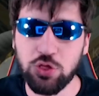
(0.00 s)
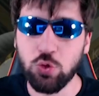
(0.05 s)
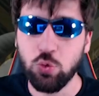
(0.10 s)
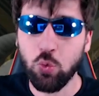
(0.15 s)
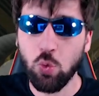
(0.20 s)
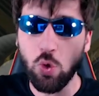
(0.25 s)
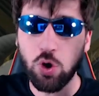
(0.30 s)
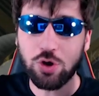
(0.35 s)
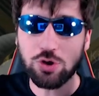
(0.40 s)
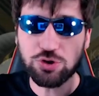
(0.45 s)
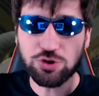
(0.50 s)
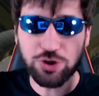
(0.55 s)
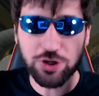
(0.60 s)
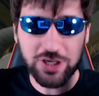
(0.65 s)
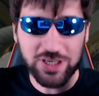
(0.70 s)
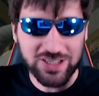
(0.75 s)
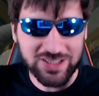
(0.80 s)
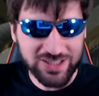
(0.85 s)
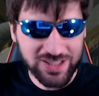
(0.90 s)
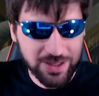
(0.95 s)
The wall
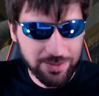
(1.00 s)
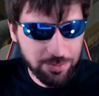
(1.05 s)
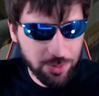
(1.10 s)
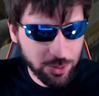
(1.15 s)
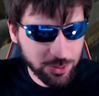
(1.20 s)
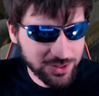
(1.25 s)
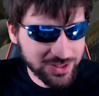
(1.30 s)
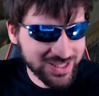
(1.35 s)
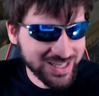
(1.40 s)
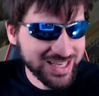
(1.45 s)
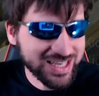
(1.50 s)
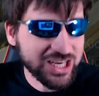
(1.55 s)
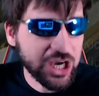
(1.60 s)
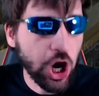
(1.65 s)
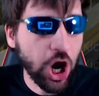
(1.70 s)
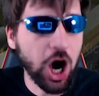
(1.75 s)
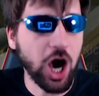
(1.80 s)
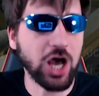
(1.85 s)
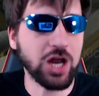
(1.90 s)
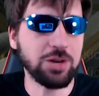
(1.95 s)
trick is the most
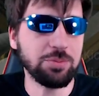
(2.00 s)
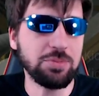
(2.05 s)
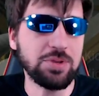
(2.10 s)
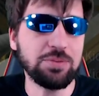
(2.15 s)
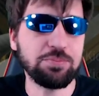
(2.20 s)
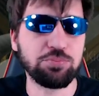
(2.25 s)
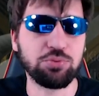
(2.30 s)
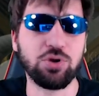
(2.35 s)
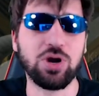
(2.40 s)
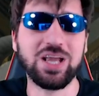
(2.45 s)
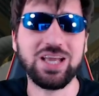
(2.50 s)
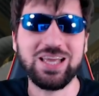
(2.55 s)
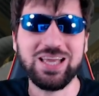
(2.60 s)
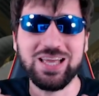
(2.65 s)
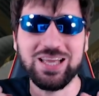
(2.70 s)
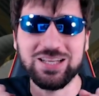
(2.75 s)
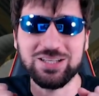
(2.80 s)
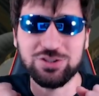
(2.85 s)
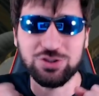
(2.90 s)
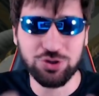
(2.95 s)

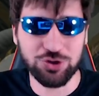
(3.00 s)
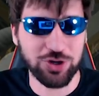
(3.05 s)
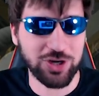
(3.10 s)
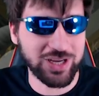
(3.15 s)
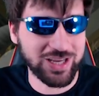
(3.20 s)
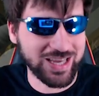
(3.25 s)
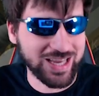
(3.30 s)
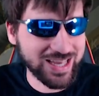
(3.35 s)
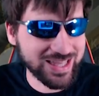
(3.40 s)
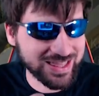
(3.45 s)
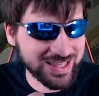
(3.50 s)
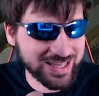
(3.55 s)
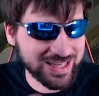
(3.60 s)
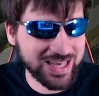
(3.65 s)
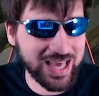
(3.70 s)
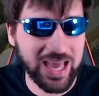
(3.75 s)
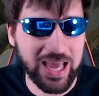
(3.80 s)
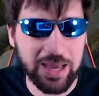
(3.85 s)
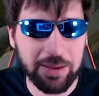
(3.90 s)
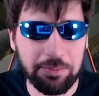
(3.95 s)
economy-breaking trick in the
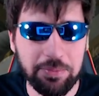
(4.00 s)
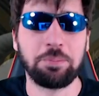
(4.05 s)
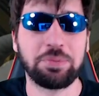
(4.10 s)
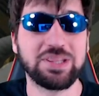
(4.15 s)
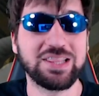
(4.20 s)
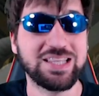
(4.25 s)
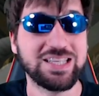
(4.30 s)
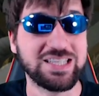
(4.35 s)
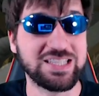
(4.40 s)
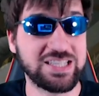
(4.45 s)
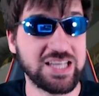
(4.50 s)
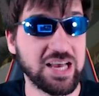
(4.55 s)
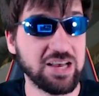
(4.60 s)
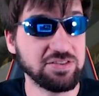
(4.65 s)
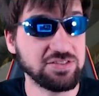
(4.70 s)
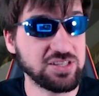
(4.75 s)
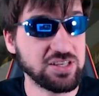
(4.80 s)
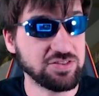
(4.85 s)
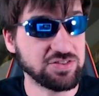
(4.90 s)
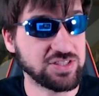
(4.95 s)
game, but the
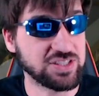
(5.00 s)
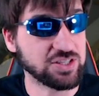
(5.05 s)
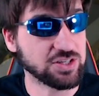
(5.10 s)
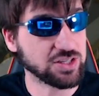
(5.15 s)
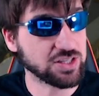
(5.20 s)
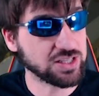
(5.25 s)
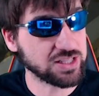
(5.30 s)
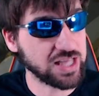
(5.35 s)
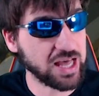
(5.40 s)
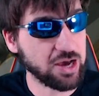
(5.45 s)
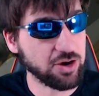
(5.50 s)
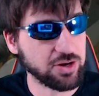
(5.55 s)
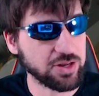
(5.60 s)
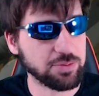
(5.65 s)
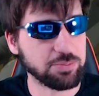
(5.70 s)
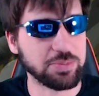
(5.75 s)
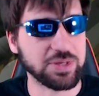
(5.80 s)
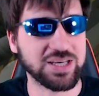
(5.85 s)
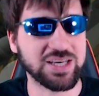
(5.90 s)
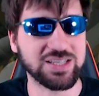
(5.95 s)
devs have still allowed
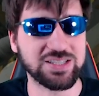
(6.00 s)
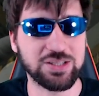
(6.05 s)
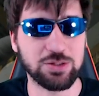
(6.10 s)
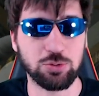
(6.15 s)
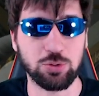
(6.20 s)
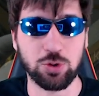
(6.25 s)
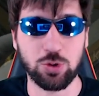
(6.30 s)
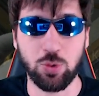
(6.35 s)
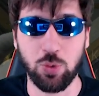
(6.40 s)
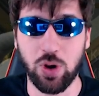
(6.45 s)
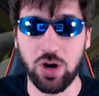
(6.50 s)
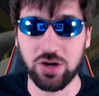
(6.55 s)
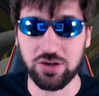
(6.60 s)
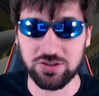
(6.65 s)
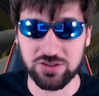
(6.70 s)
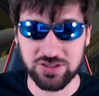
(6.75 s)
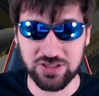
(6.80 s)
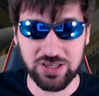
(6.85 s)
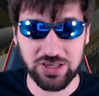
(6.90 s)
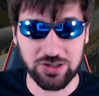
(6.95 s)
it because it
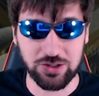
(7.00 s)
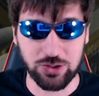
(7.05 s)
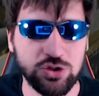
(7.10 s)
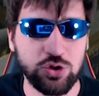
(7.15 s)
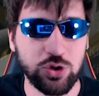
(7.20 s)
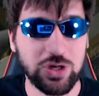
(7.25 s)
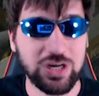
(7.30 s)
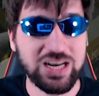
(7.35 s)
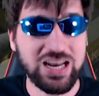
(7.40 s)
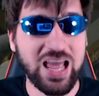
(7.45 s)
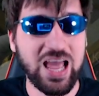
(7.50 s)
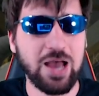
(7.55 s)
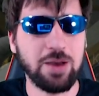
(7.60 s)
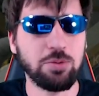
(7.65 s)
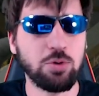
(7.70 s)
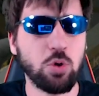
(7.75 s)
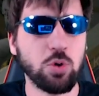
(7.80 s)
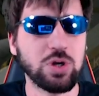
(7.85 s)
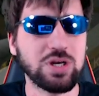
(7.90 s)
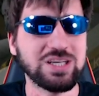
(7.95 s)
requires skill. So today
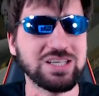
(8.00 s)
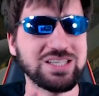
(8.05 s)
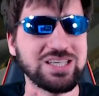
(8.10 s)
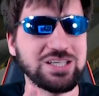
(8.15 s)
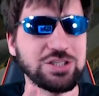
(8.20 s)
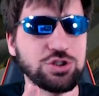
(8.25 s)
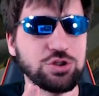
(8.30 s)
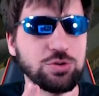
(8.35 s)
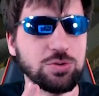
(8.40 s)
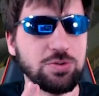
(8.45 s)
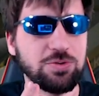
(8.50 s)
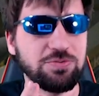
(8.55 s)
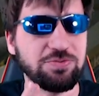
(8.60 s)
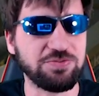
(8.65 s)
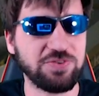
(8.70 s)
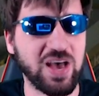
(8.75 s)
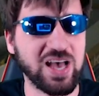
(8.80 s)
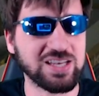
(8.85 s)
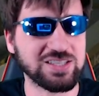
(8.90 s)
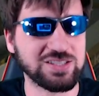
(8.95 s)
I'm going to teach you the
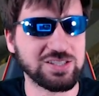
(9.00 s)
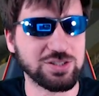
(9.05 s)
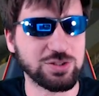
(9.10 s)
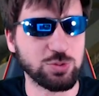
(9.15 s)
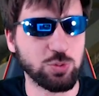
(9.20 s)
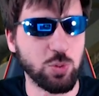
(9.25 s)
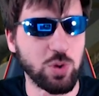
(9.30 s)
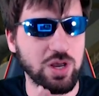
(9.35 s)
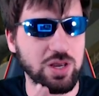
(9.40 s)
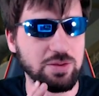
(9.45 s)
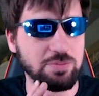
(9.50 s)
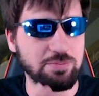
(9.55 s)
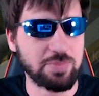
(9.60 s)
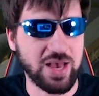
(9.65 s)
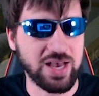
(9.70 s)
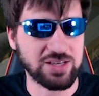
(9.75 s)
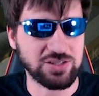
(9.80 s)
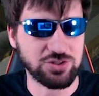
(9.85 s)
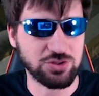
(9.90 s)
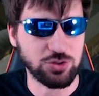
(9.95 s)
fastest way to
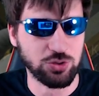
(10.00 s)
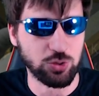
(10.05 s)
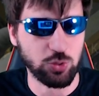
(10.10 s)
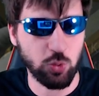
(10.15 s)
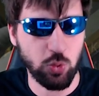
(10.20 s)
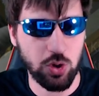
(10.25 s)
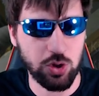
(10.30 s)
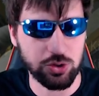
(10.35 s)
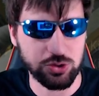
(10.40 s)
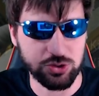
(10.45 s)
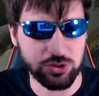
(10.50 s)
master the wall